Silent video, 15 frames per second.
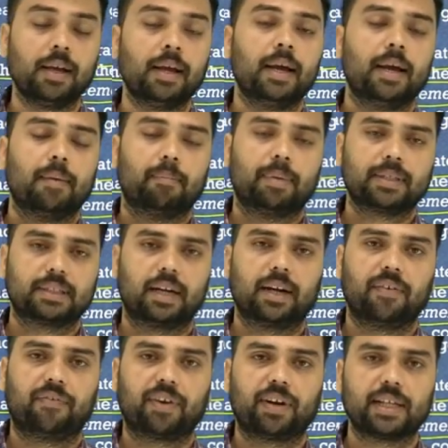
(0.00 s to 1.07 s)
but the
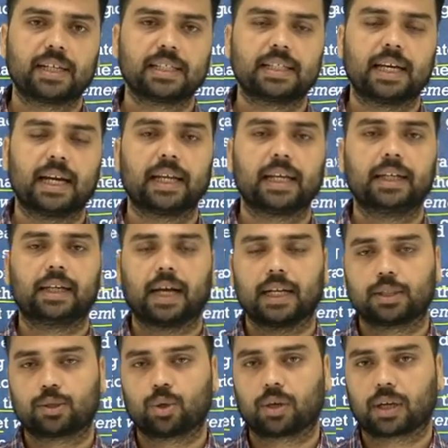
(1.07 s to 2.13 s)
difference is that it also
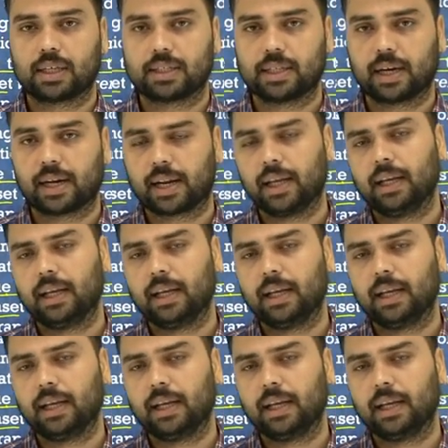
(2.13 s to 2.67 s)
considering